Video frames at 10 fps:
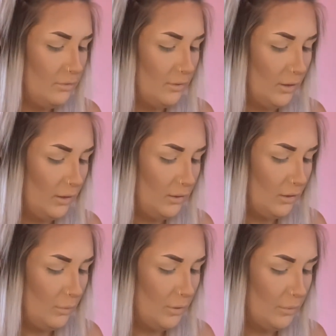for like a
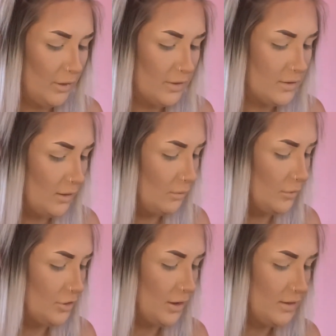couple of minutes sitting on my
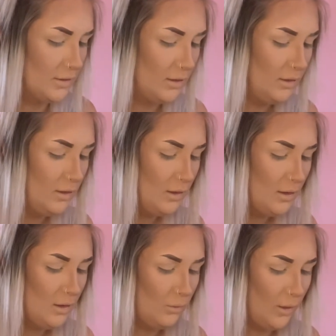dresser
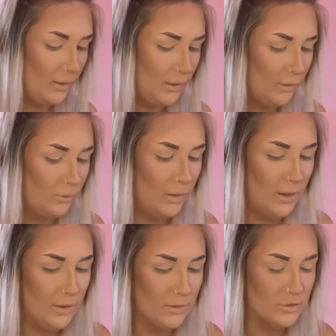while I go
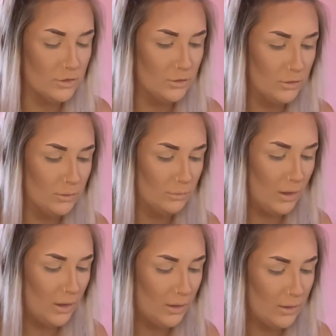ahead and do
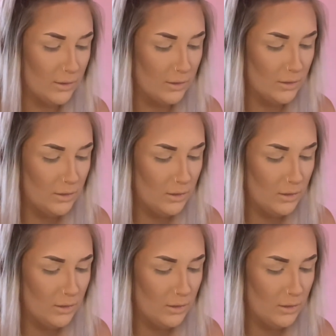my